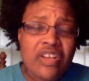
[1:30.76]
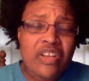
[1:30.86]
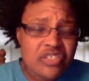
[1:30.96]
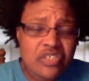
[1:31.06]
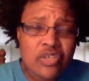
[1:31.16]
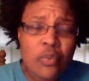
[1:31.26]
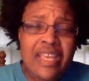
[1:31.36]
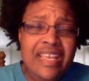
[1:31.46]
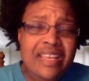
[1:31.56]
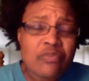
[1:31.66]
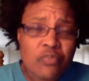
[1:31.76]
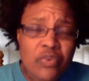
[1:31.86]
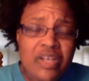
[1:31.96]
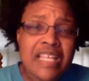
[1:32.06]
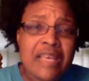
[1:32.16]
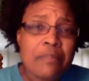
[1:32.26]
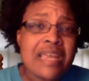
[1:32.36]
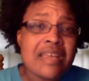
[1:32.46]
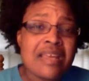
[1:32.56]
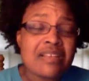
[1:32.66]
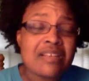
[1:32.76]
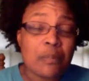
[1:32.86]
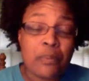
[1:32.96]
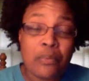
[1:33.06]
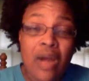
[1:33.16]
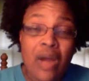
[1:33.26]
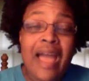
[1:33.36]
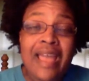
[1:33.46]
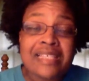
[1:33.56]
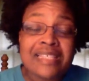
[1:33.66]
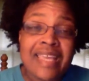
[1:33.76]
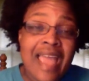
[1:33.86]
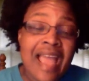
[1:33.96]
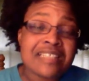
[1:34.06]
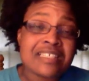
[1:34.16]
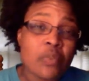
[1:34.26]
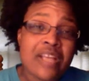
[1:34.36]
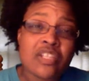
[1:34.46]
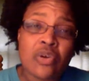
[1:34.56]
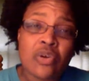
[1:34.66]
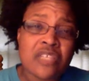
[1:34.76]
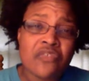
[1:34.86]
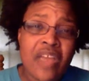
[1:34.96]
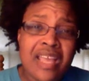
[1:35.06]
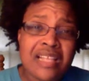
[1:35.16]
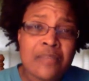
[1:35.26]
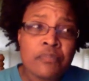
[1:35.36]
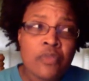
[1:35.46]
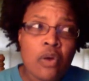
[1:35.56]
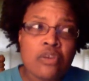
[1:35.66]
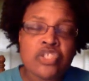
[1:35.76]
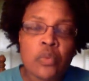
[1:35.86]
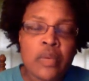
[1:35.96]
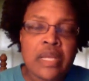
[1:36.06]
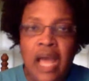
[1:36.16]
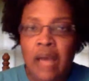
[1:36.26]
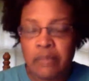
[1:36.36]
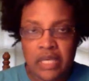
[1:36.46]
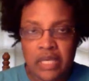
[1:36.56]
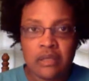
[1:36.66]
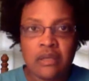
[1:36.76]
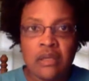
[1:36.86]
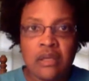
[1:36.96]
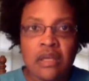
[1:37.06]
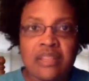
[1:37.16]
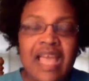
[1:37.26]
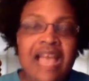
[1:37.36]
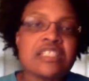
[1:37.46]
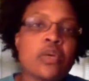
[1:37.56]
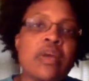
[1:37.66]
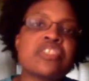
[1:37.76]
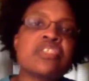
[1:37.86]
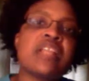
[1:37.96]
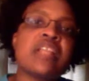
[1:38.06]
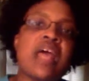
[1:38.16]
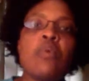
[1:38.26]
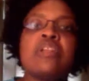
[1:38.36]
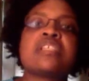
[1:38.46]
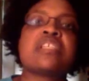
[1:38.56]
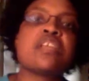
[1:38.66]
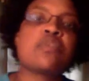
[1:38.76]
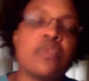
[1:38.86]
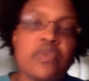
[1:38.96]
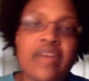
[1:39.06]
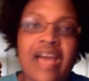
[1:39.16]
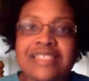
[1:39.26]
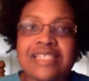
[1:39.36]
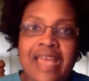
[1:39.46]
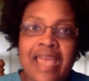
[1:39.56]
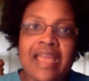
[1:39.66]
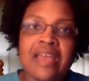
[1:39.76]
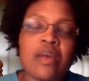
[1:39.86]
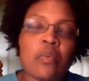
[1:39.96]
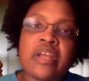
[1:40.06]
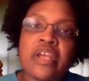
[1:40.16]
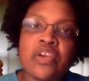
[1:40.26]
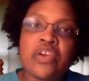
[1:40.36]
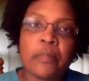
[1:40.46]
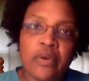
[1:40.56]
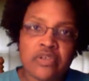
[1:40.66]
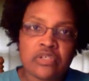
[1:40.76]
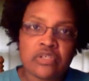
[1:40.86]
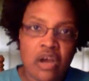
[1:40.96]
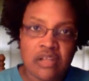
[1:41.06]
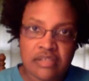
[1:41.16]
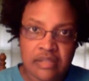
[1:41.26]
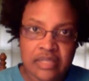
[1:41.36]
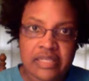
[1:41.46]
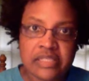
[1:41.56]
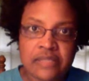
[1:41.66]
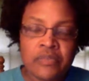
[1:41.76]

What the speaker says: should we really be surprised that he acts this way towards his fans, or should we not be? That's the question that I want to discuss with you guys today, and I want to hear your personal thoughts on this.